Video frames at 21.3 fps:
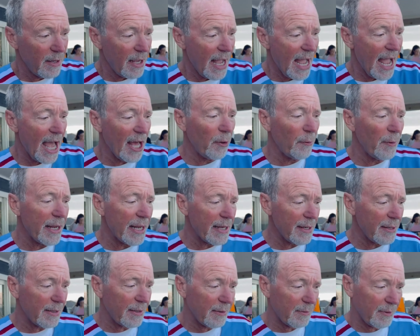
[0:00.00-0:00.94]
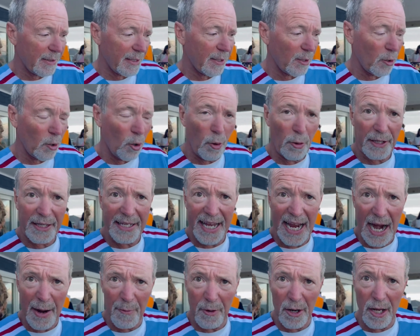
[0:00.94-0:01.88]
how do we hold a
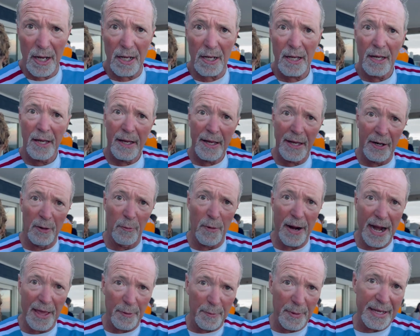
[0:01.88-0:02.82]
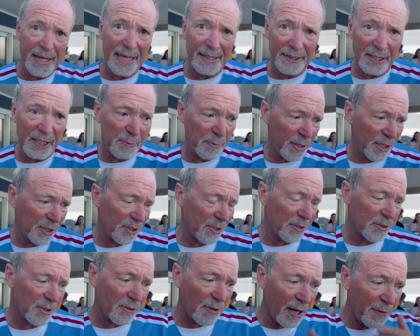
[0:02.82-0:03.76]
camera in a way that we can get this picture?
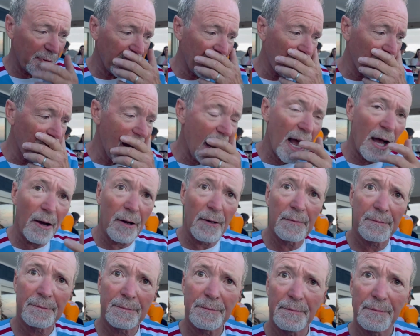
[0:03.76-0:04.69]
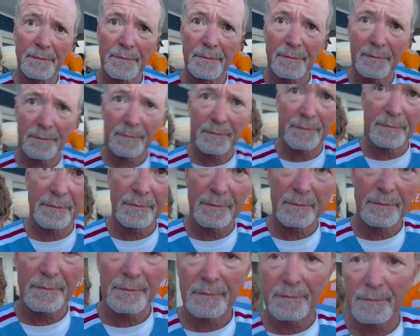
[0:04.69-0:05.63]
So I thought, because wow. I do have, uh, just,